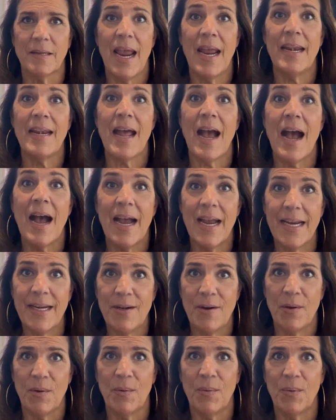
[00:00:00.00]
and I
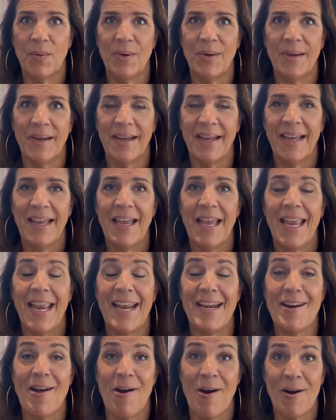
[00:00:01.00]
know
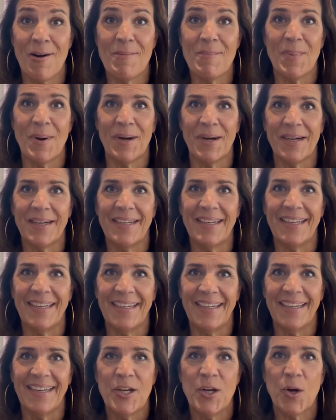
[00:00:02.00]
in our
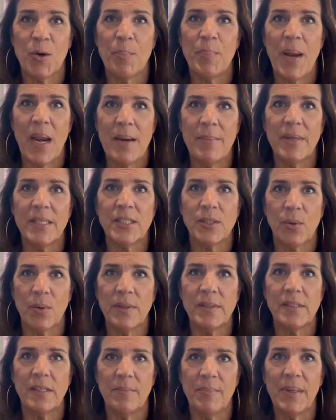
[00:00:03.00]
market your payment's
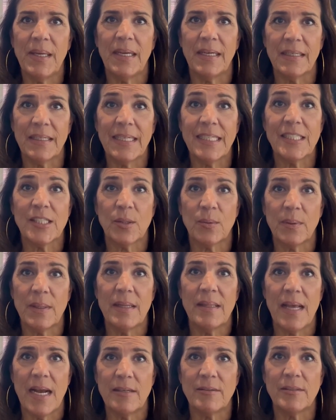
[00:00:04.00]
going to be at least
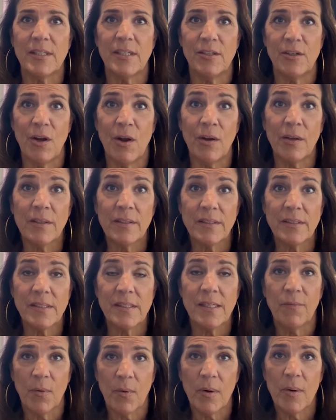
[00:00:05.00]

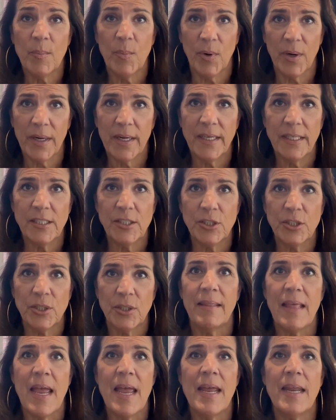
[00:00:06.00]
$3,000 for a mortgage,
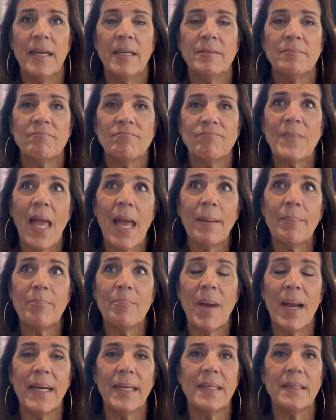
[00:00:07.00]
then that
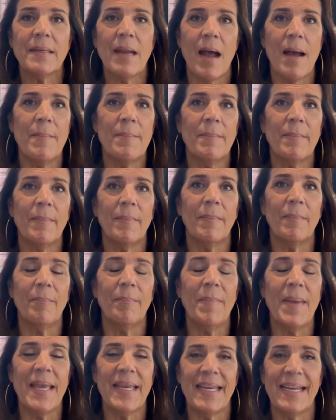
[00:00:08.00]
might not
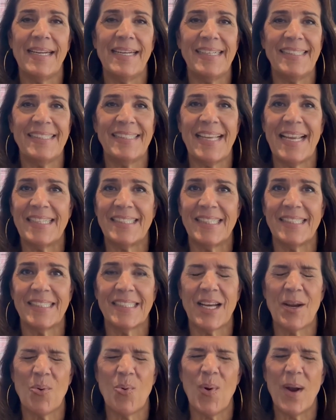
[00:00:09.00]
make any sense. It's
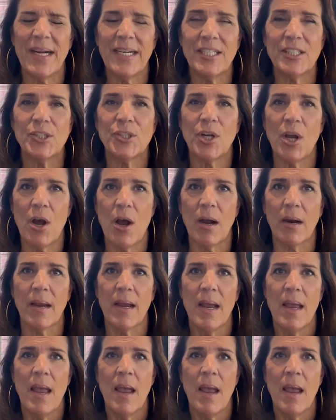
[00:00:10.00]
quite a shock